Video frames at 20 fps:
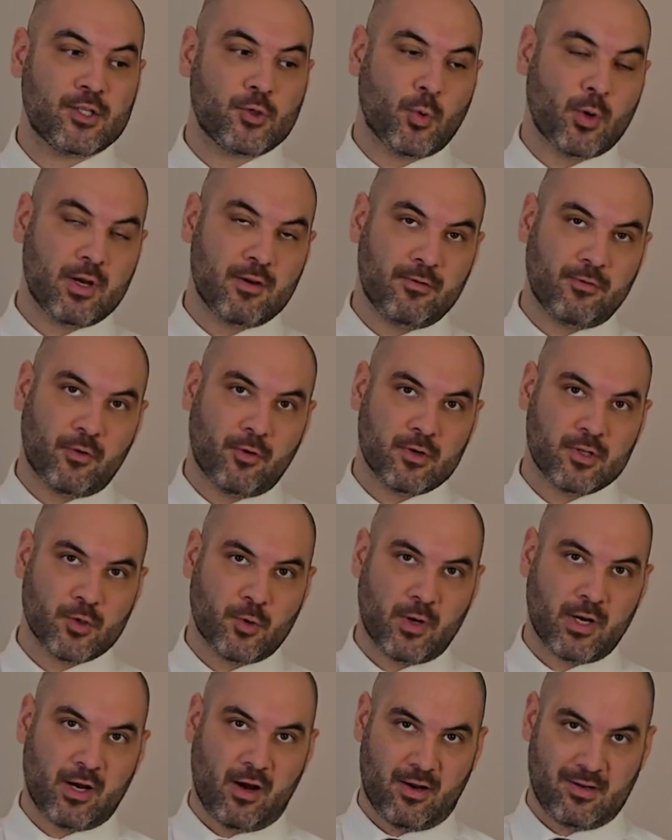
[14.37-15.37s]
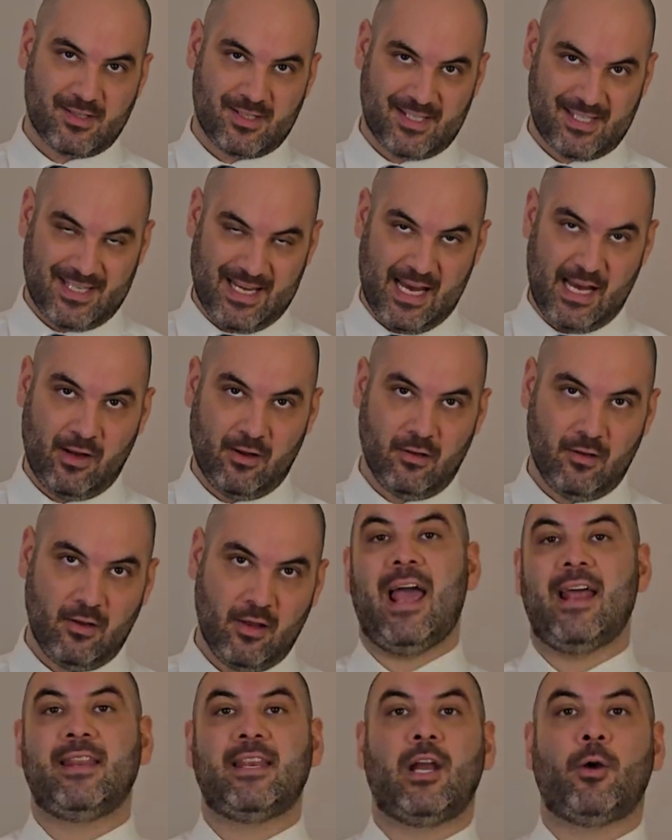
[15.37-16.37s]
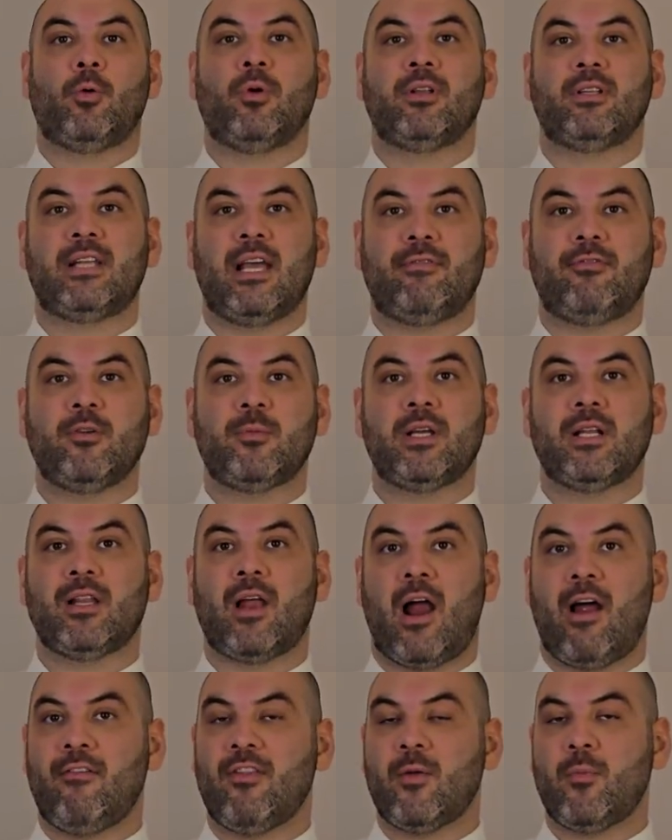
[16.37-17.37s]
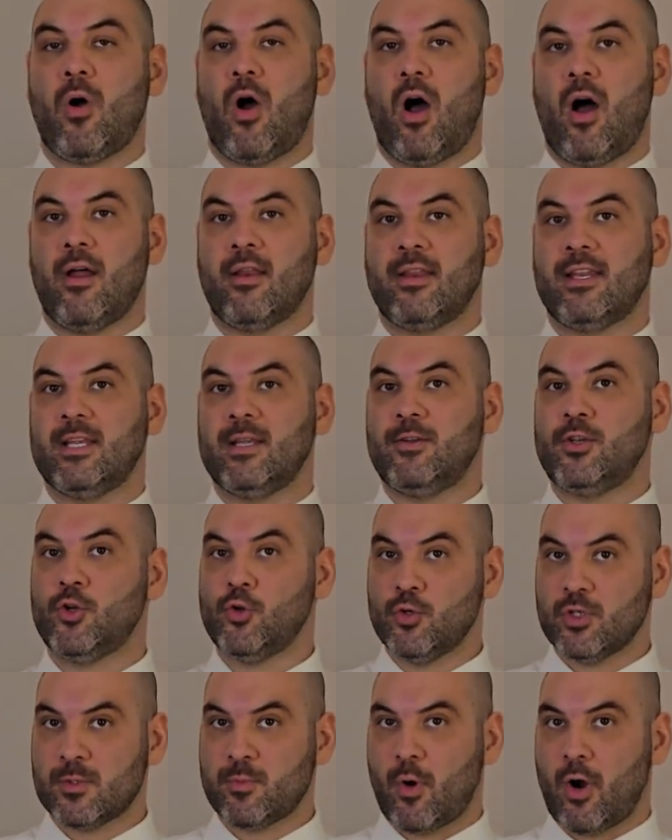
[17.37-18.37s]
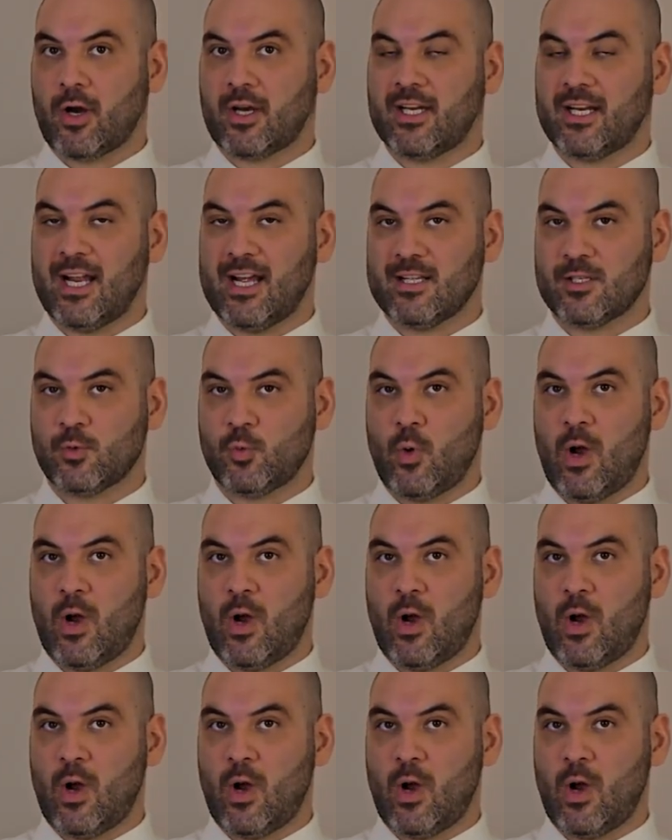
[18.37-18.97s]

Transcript: 24s going on sale, and there will definitely be a lot of them on the used market as